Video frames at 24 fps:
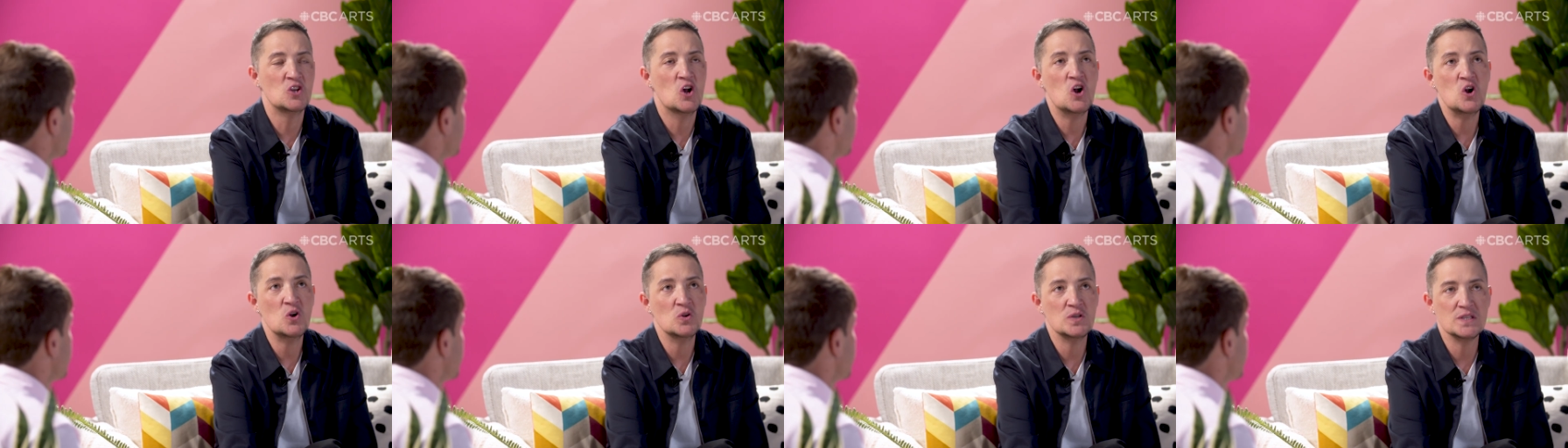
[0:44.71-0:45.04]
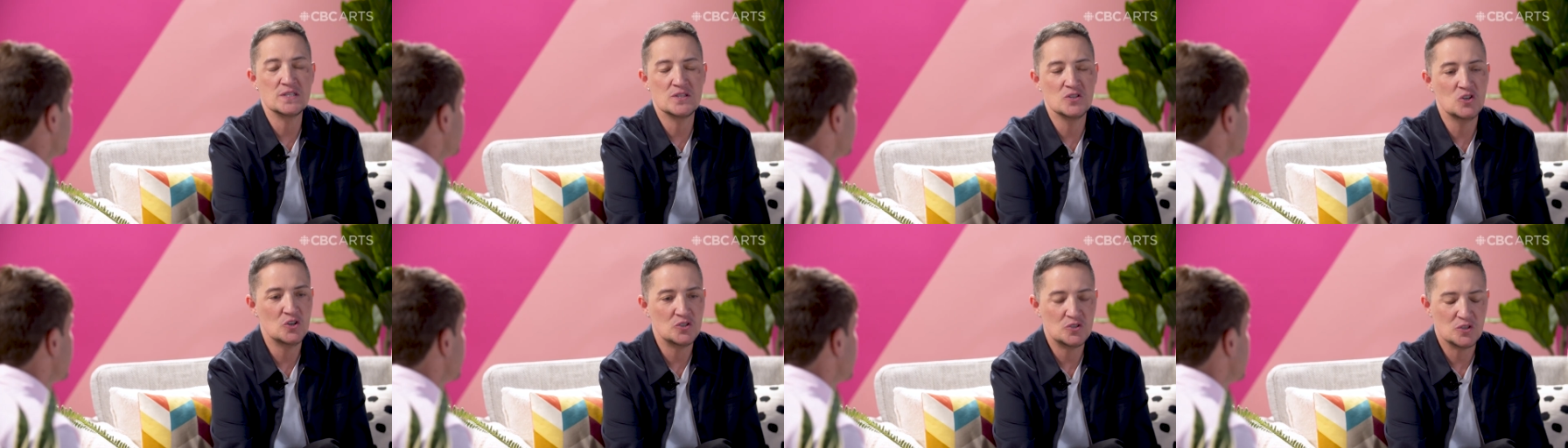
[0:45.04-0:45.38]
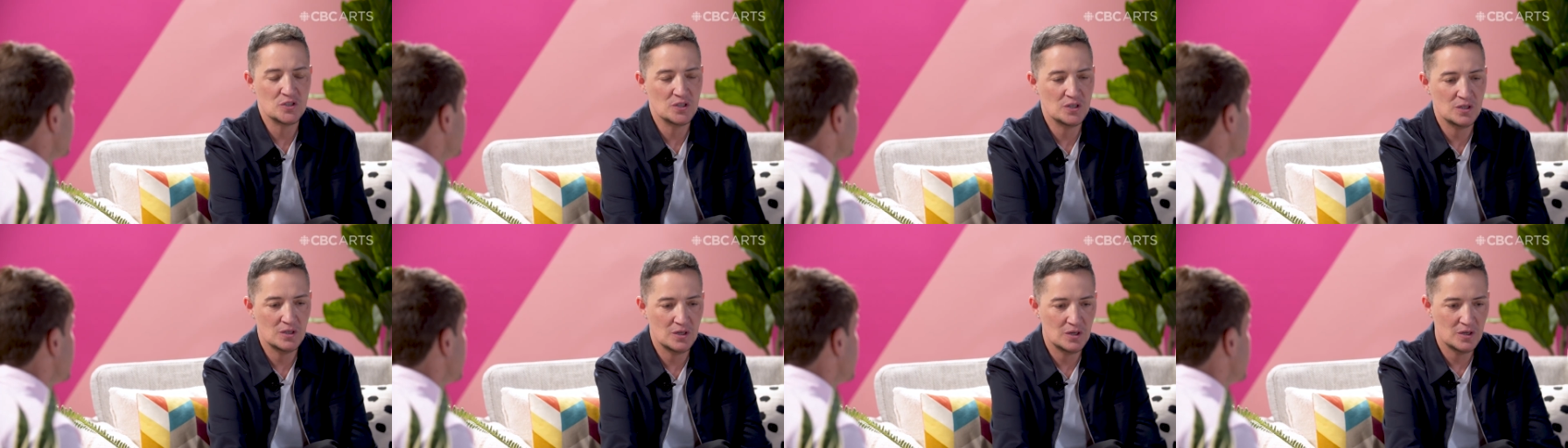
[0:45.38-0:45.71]
No, it's not.
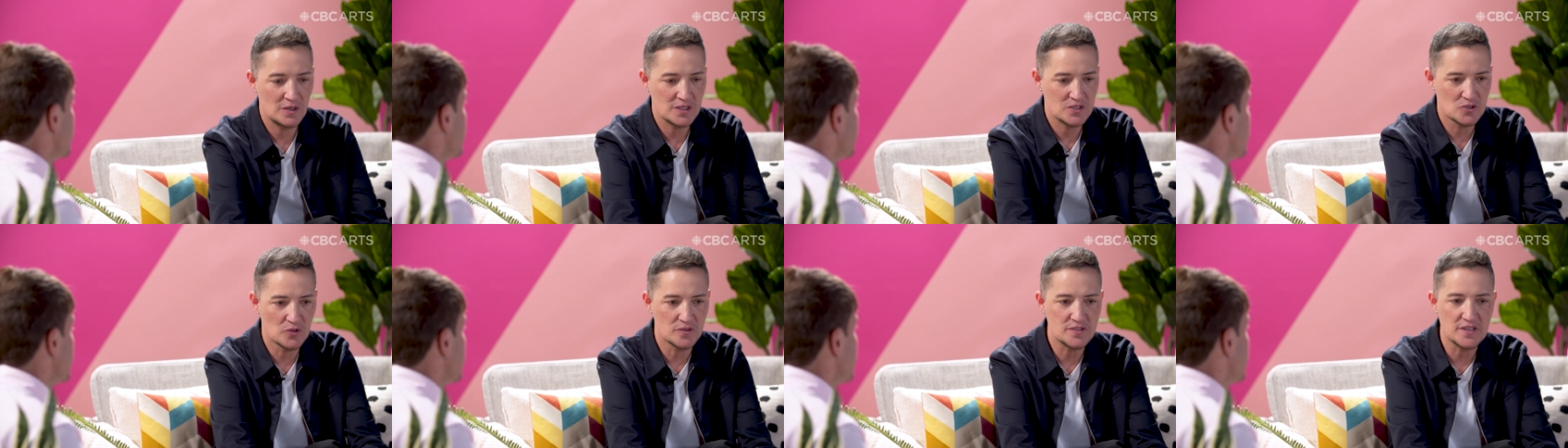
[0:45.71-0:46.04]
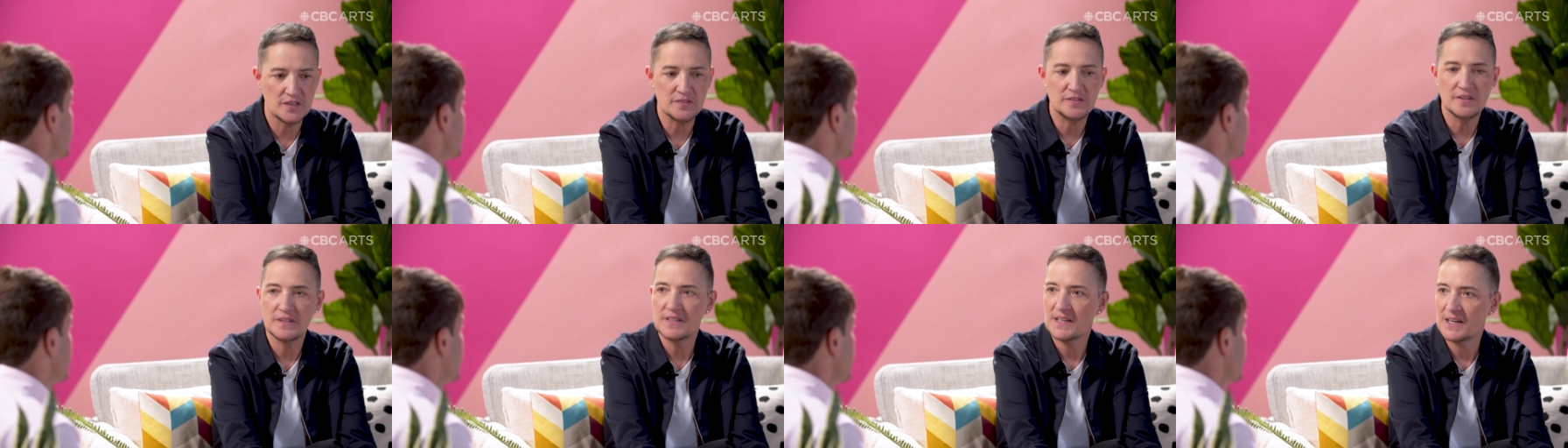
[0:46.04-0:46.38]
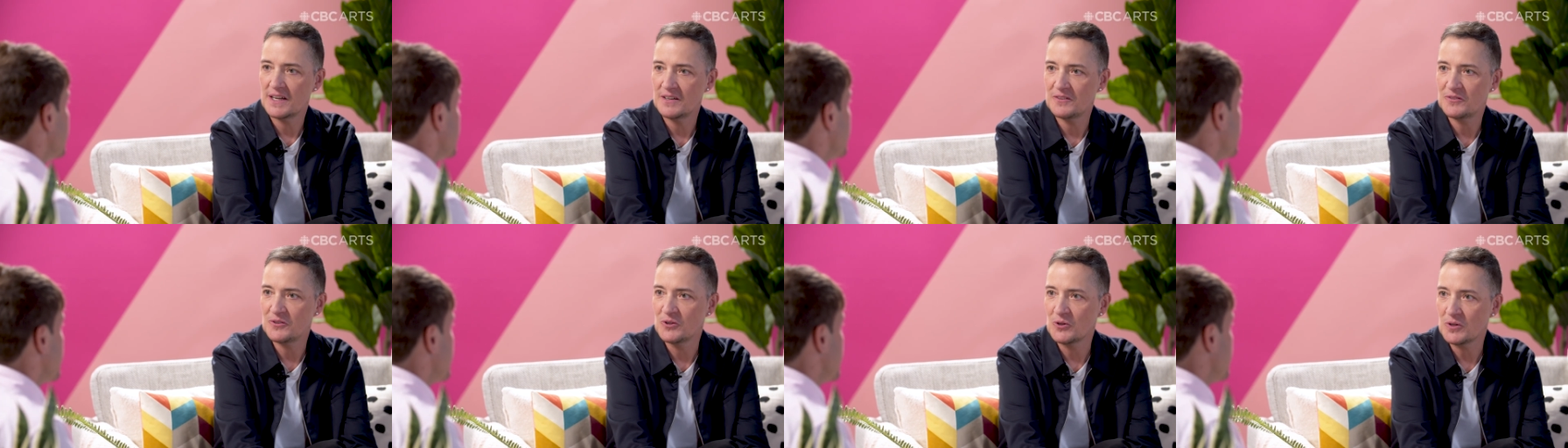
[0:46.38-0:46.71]
Uh, it's not something that
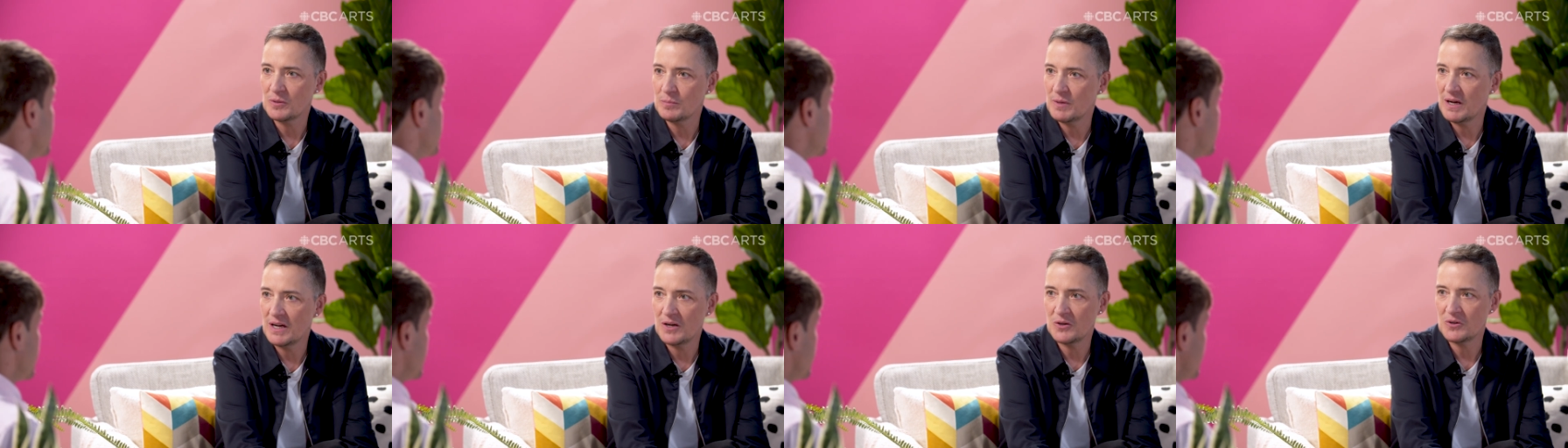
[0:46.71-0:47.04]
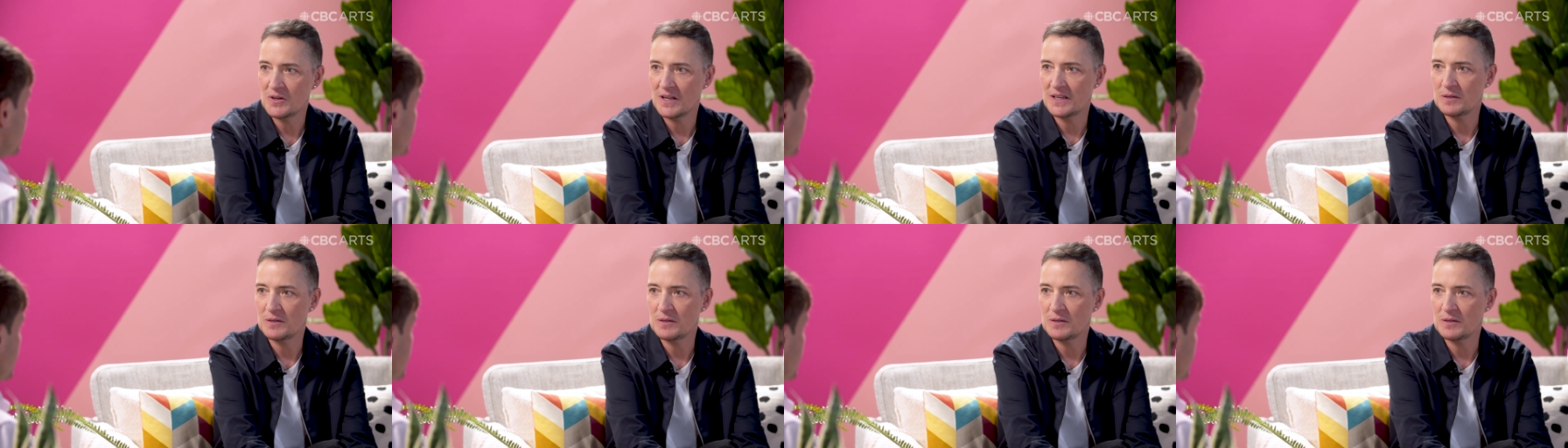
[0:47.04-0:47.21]
I thought about.